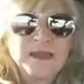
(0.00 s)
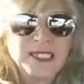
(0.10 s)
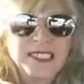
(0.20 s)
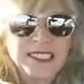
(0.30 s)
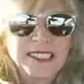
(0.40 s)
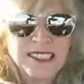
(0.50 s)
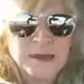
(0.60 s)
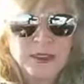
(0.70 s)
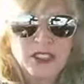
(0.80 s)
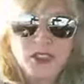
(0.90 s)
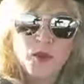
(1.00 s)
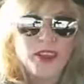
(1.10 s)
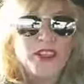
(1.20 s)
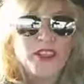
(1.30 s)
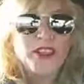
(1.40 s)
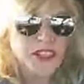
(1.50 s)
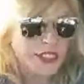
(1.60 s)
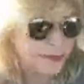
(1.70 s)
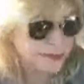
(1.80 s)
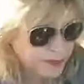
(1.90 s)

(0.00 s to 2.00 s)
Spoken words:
it was December 23rd.